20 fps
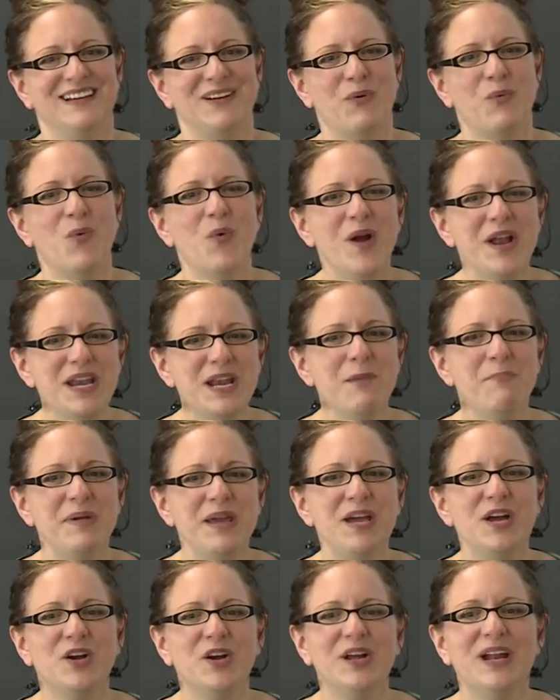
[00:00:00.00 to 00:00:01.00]
wouldn't it
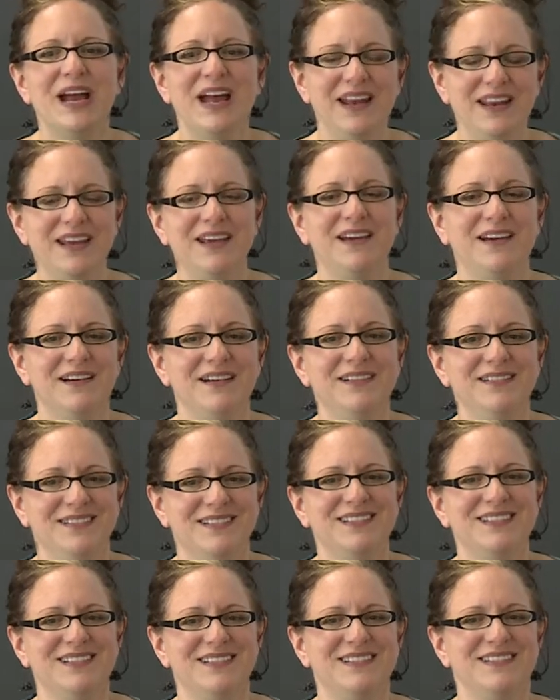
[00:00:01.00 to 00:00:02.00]
be a good idea
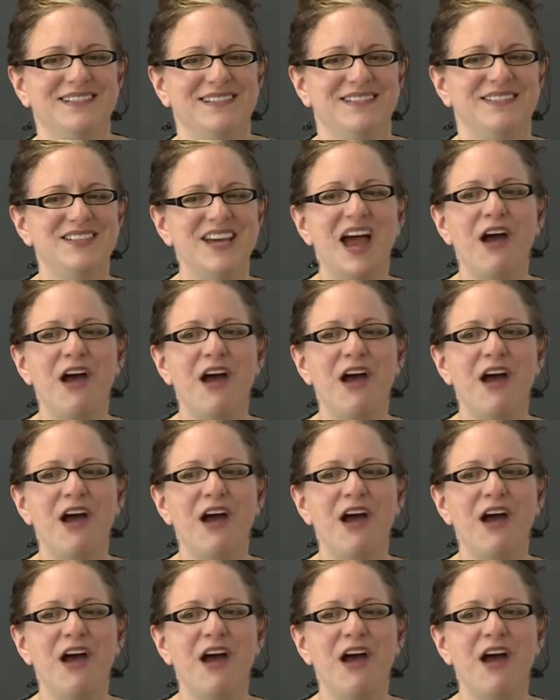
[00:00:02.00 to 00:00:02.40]
to